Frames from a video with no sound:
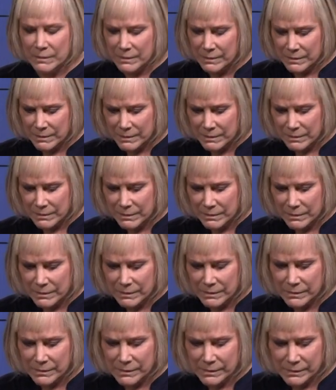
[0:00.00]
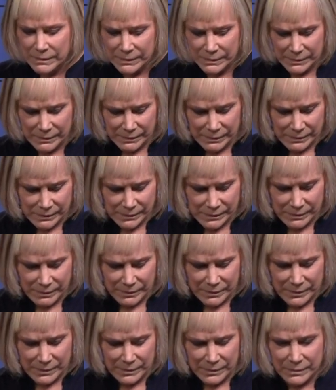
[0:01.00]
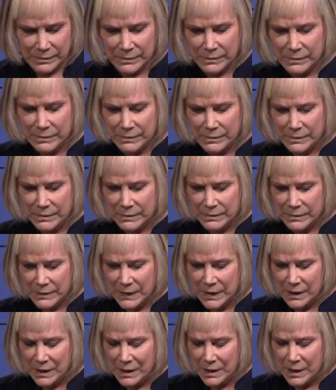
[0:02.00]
Nobody speaks.